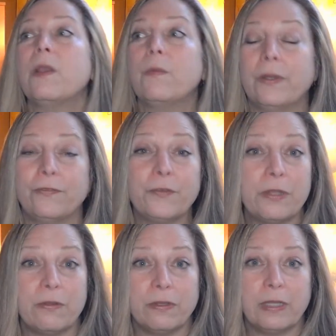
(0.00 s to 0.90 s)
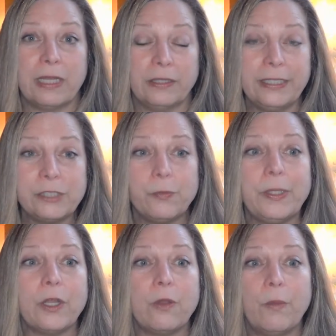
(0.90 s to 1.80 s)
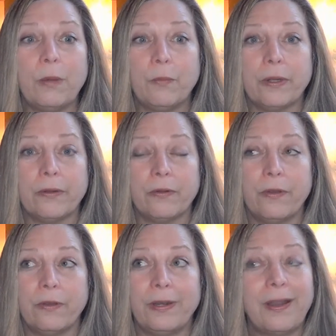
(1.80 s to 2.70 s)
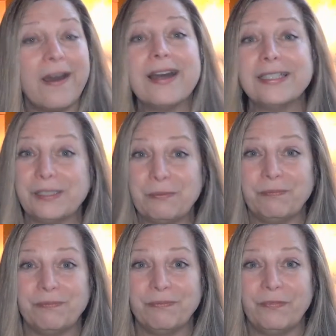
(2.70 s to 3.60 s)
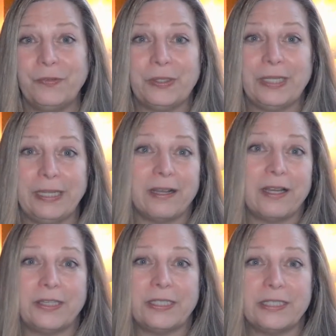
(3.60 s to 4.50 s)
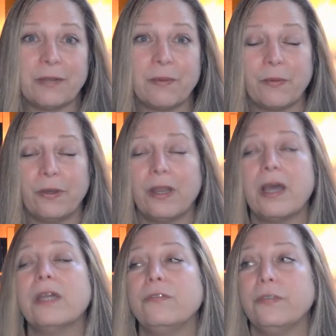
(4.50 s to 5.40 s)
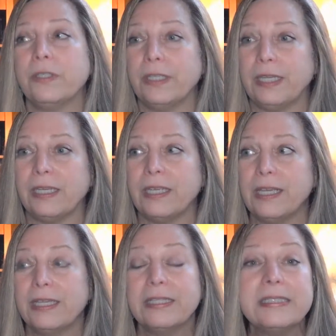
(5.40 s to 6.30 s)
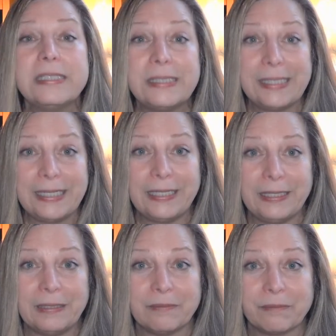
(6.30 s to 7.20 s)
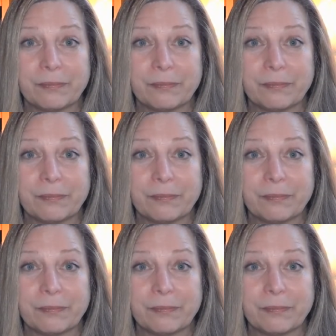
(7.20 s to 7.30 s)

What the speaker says: but at least we know when we're not feeling authentic, when we're not feeling seen